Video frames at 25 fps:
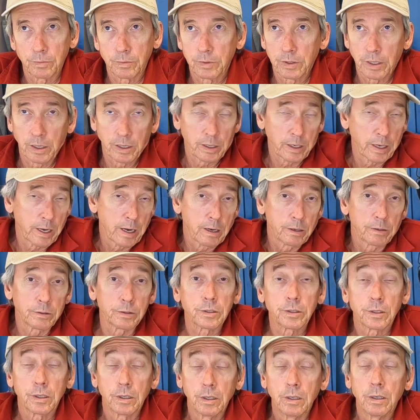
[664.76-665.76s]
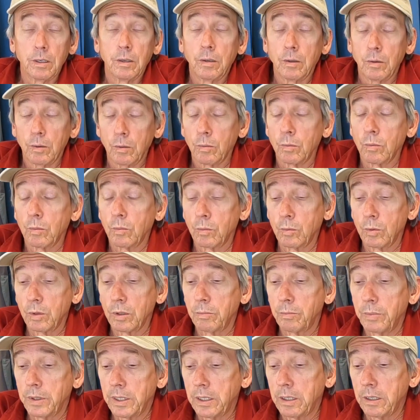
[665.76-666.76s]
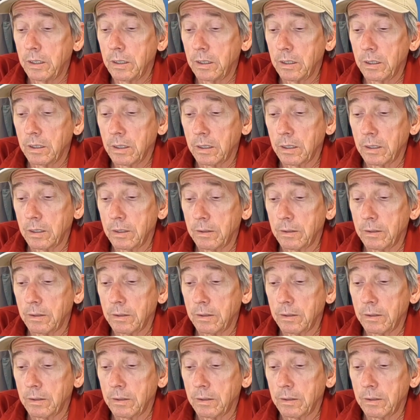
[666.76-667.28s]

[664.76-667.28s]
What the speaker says: take out would be